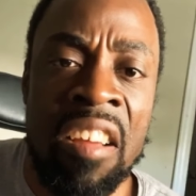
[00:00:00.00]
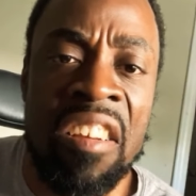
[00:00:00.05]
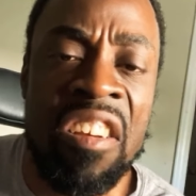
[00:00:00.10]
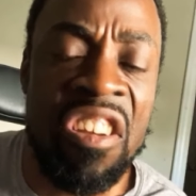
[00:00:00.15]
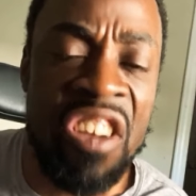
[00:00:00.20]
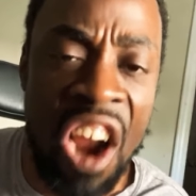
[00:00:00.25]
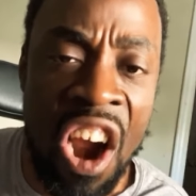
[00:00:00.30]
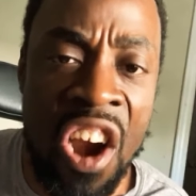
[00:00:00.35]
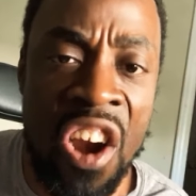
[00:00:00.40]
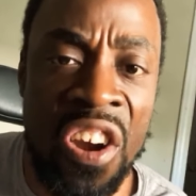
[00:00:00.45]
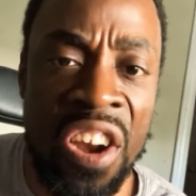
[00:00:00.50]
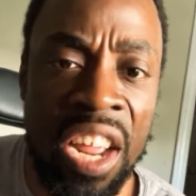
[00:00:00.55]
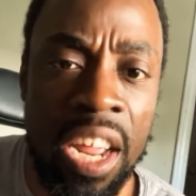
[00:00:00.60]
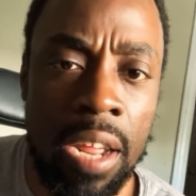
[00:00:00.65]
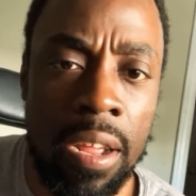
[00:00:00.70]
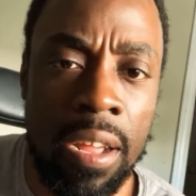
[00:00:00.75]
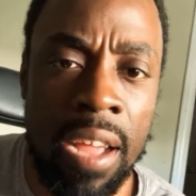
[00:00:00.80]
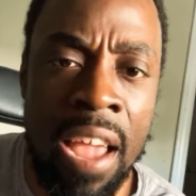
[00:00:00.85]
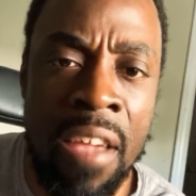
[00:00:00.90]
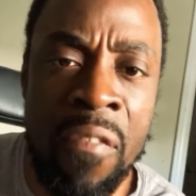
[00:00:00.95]

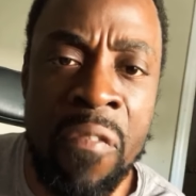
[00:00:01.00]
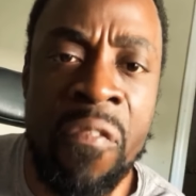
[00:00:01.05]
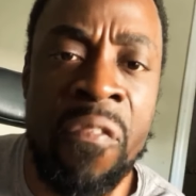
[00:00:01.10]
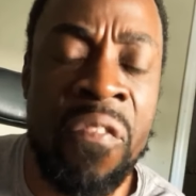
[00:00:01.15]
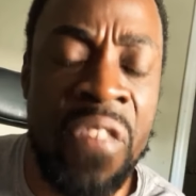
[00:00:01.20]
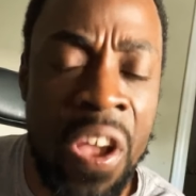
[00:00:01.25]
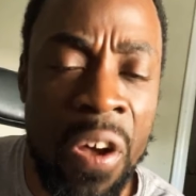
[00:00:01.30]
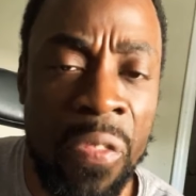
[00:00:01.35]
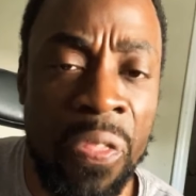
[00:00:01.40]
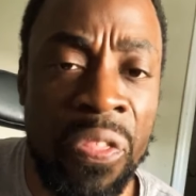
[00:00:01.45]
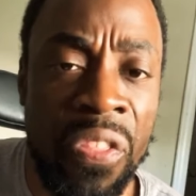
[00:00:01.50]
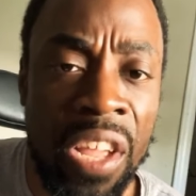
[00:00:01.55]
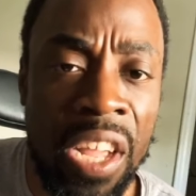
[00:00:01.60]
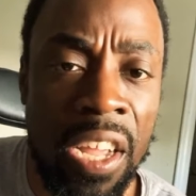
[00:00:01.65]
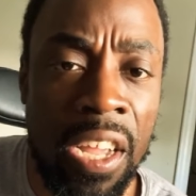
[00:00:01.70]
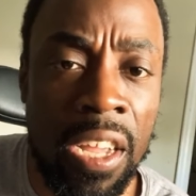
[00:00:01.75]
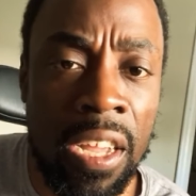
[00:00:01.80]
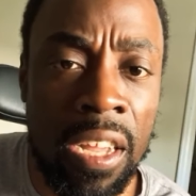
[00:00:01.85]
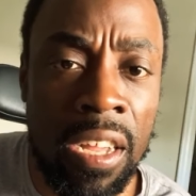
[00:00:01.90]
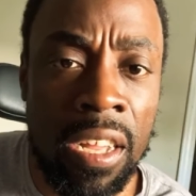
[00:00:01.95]
dirty, and
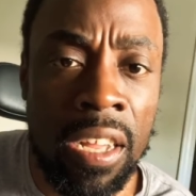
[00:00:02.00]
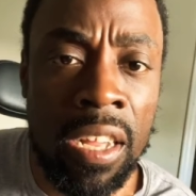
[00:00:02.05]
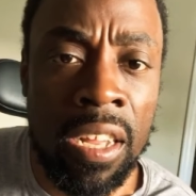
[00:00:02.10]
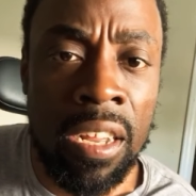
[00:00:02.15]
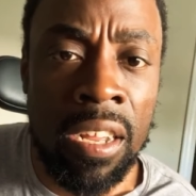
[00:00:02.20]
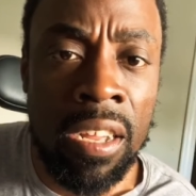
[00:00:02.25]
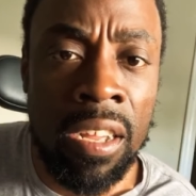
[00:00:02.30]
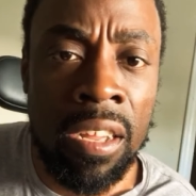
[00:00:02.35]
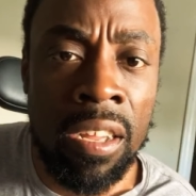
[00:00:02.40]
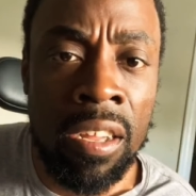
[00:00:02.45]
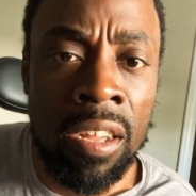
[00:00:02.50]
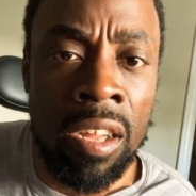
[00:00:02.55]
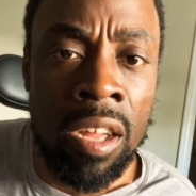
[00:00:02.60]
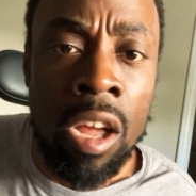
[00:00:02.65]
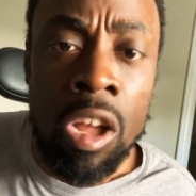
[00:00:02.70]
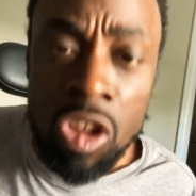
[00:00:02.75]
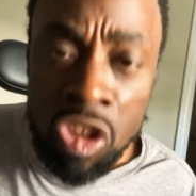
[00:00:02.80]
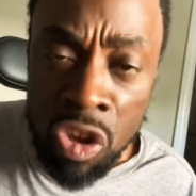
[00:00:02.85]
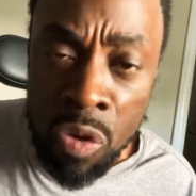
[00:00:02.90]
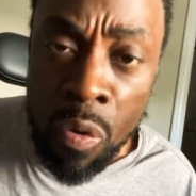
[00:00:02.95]
filthy.
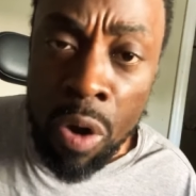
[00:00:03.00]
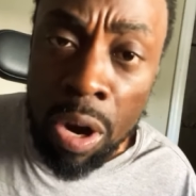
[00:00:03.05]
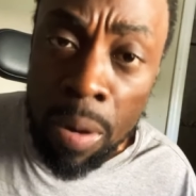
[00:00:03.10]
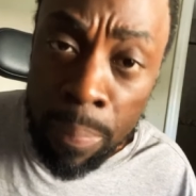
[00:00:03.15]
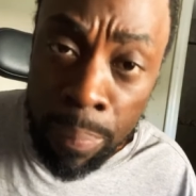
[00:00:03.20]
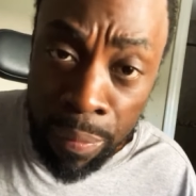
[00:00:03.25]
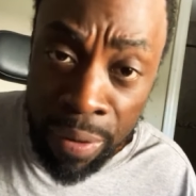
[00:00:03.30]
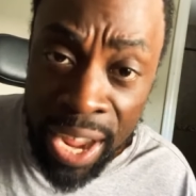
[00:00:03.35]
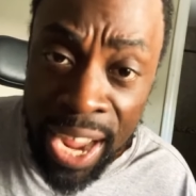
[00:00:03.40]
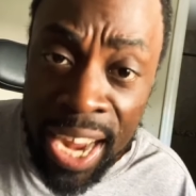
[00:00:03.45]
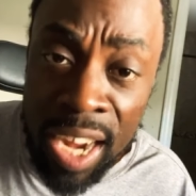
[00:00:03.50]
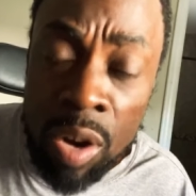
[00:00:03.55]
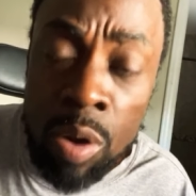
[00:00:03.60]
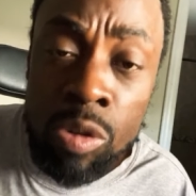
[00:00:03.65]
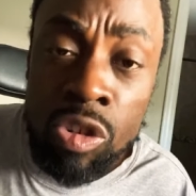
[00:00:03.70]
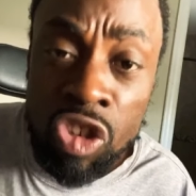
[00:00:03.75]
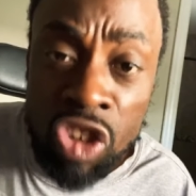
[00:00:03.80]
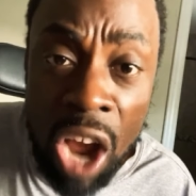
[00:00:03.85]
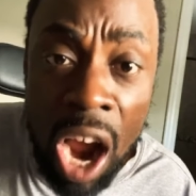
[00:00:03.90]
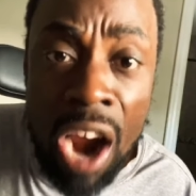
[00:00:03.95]
You want a brand new
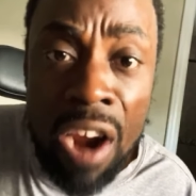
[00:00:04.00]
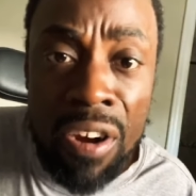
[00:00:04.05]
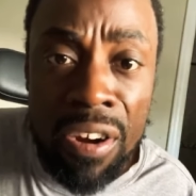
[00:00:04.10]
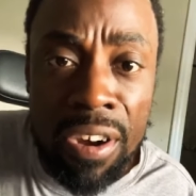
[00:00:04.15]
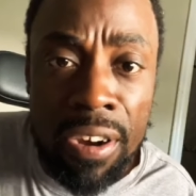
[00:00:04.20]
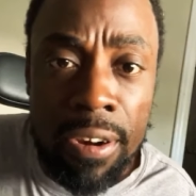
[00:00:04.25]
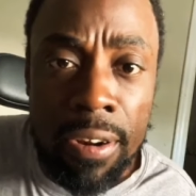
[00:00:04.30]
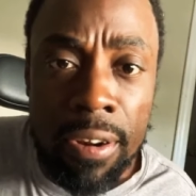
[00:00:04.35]
shirt.